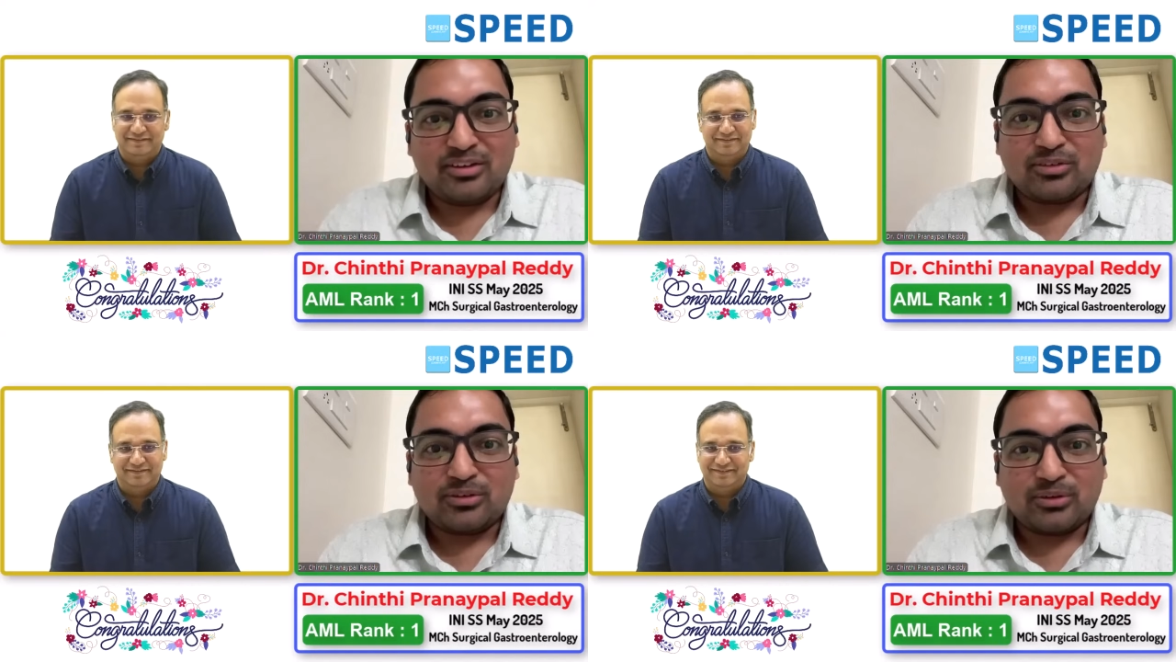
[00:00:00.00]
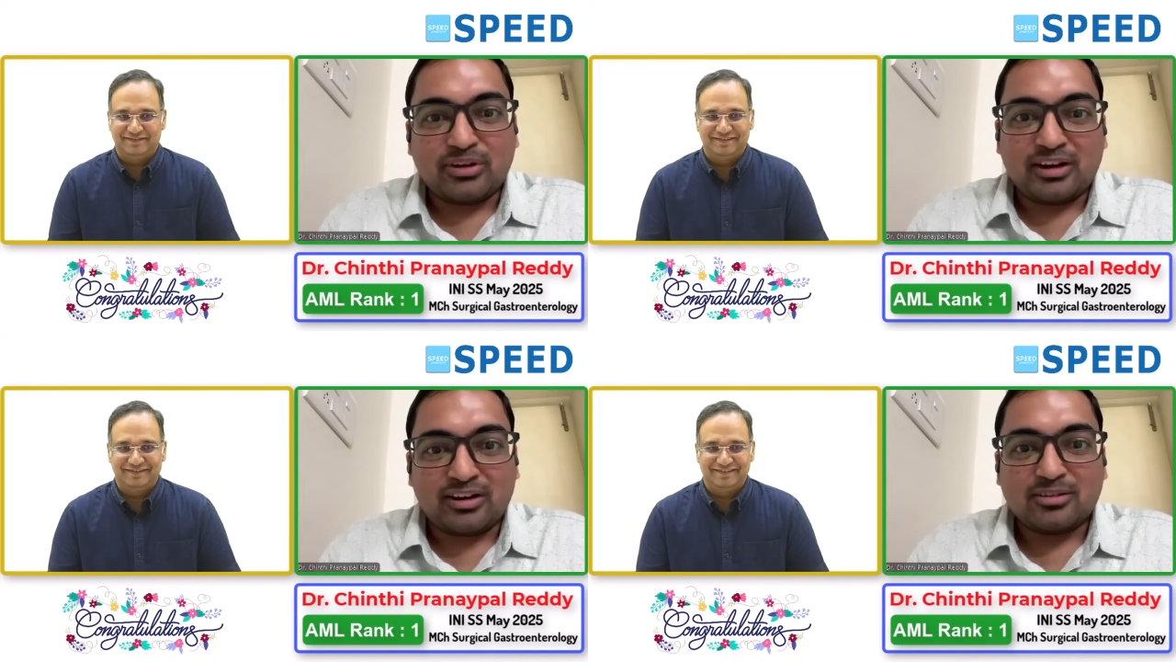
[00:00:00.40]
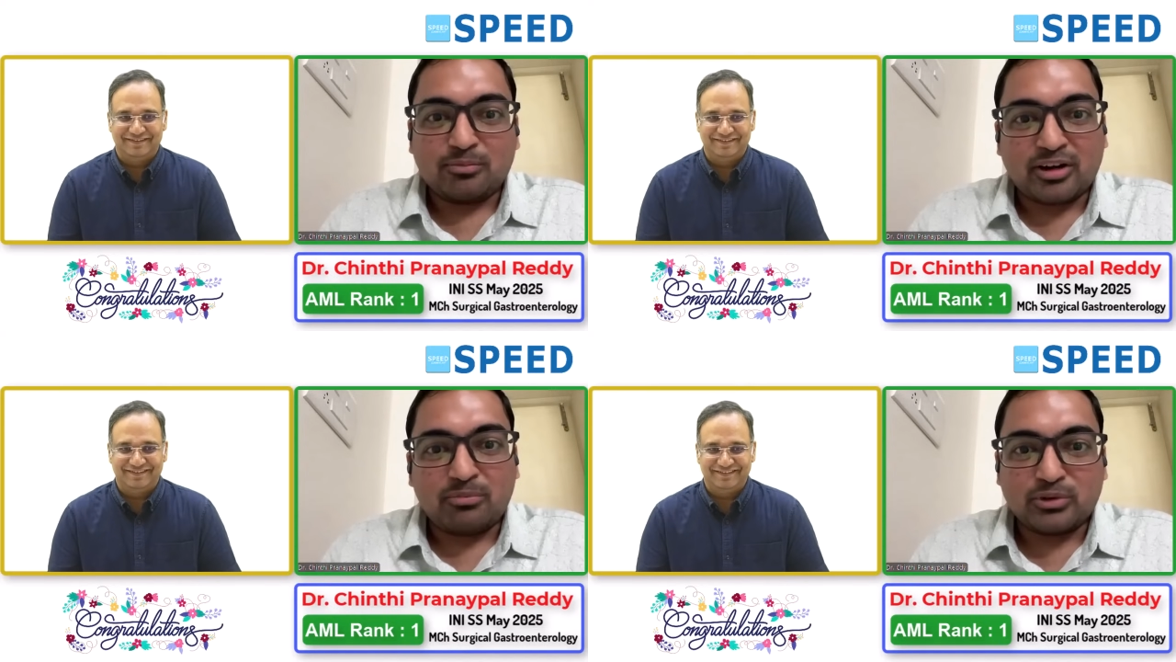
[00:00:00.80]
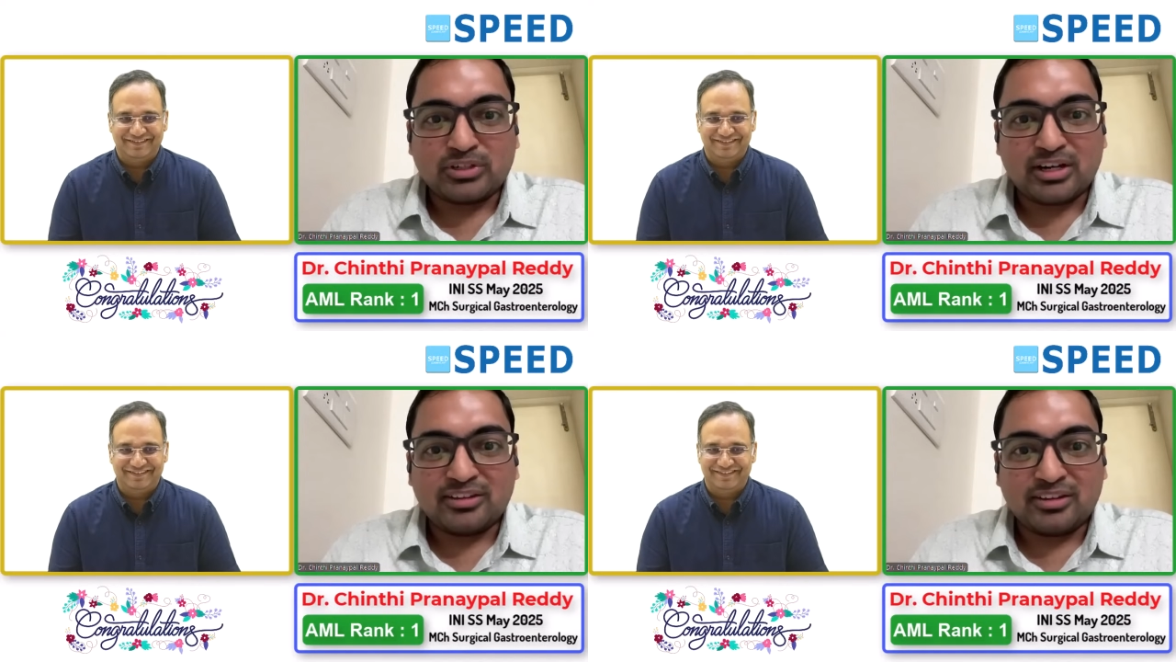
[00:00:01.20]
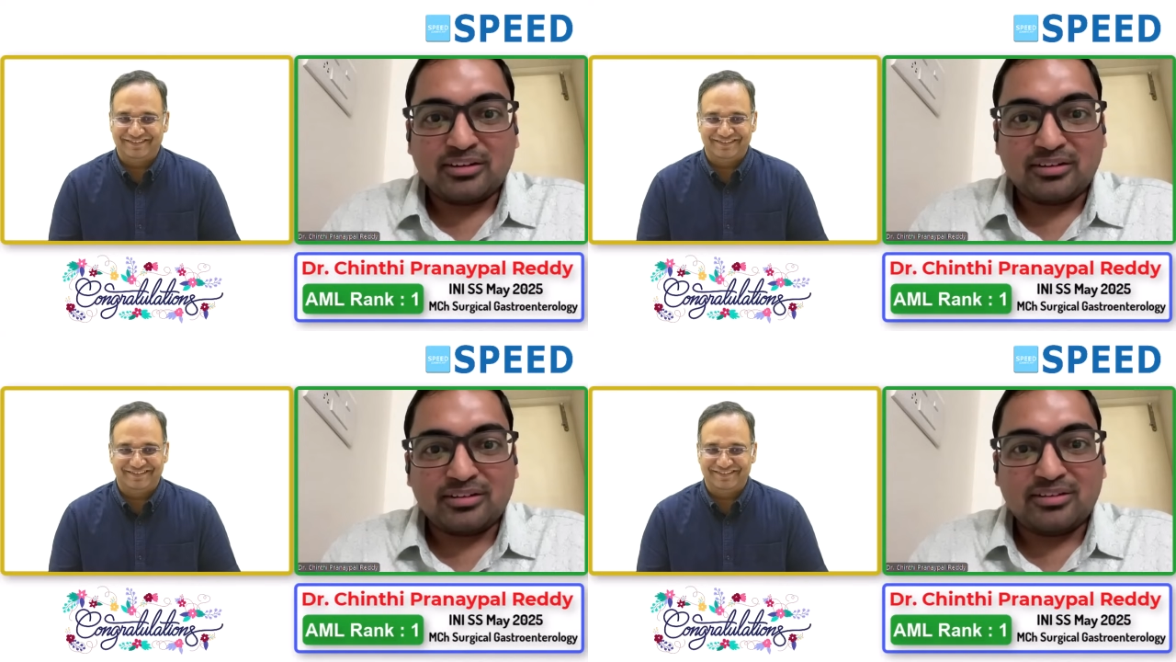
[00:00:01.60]
Speaker 1: So I got some time to study there
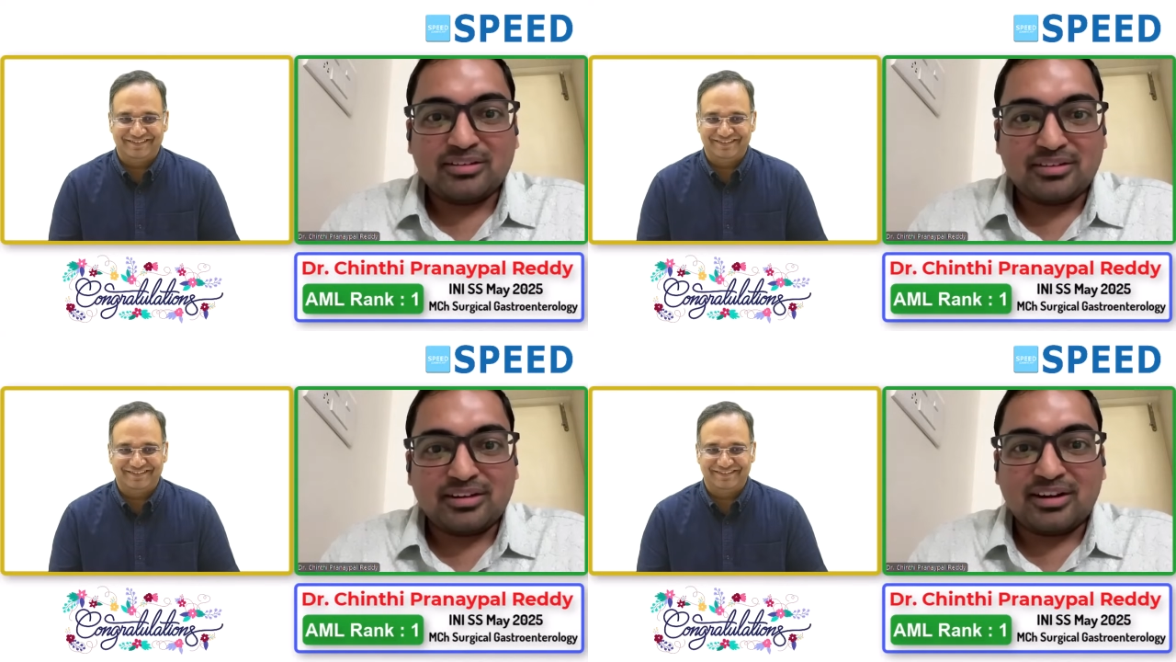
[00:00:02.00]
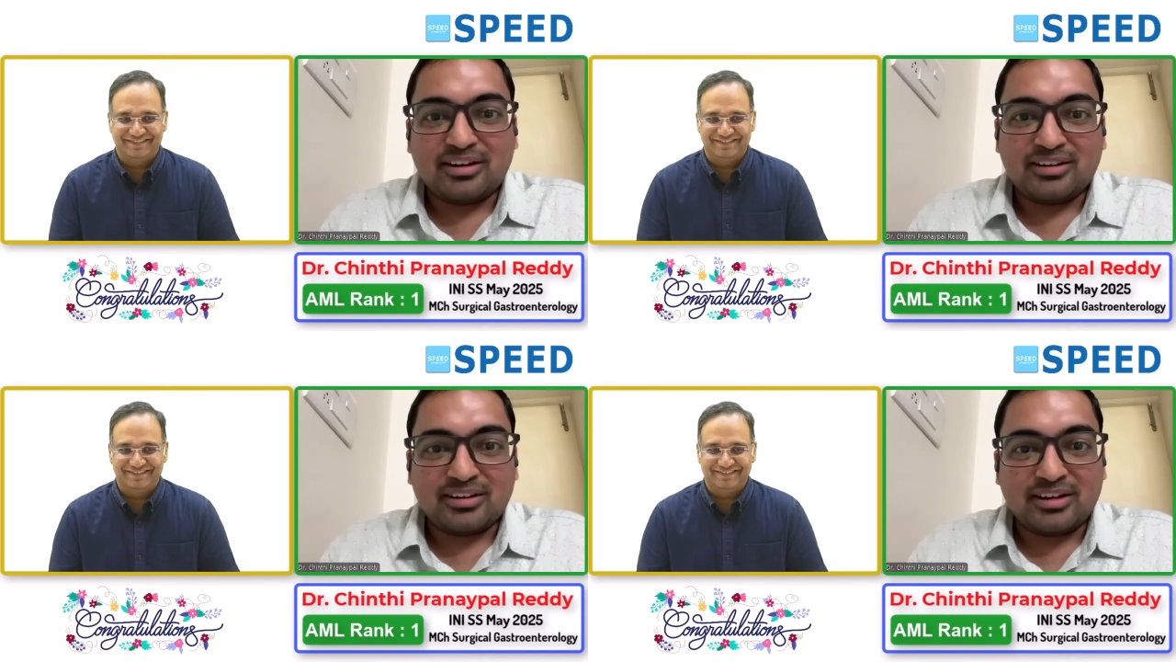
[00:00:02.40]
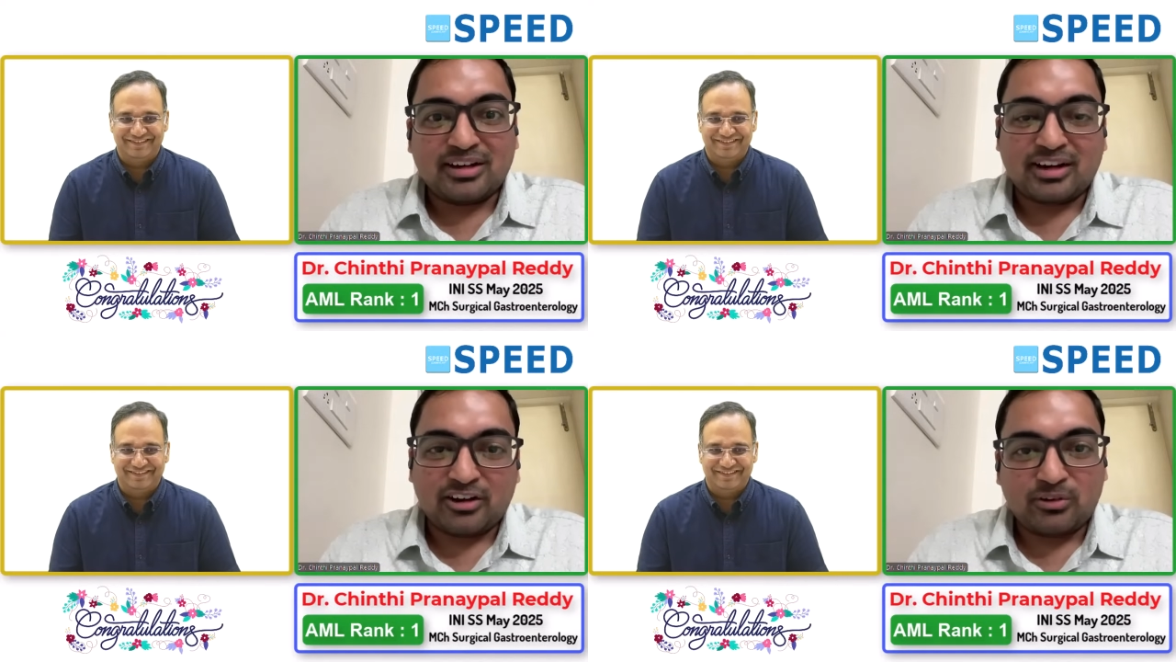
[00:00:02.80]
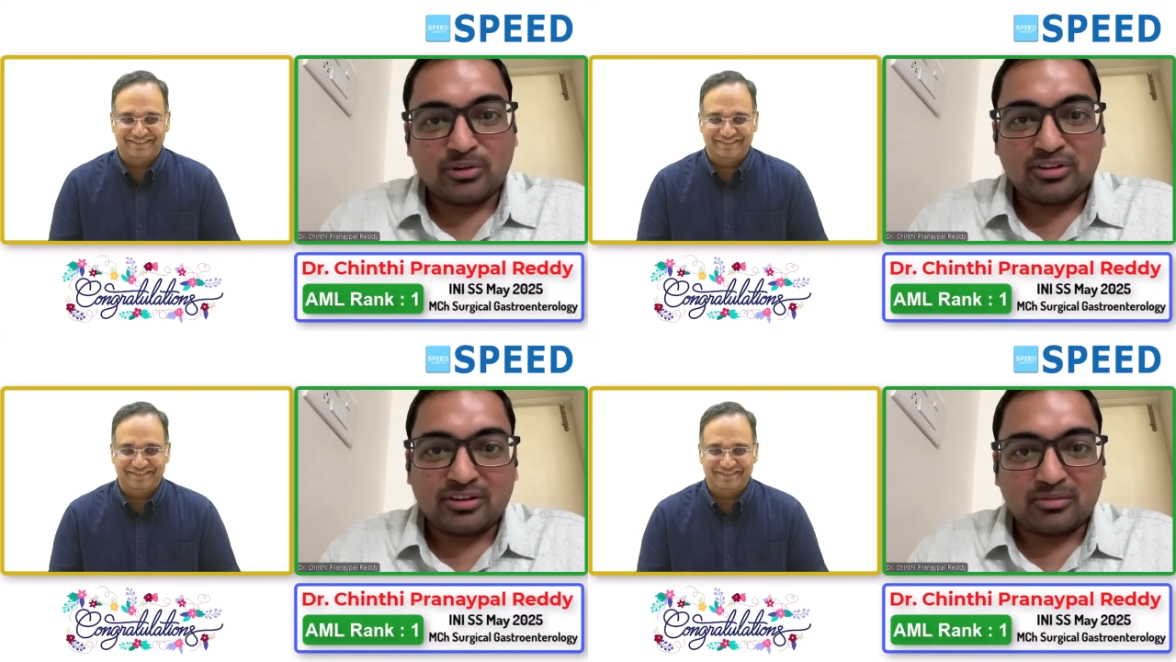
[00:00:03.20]
and uh, I continued with it.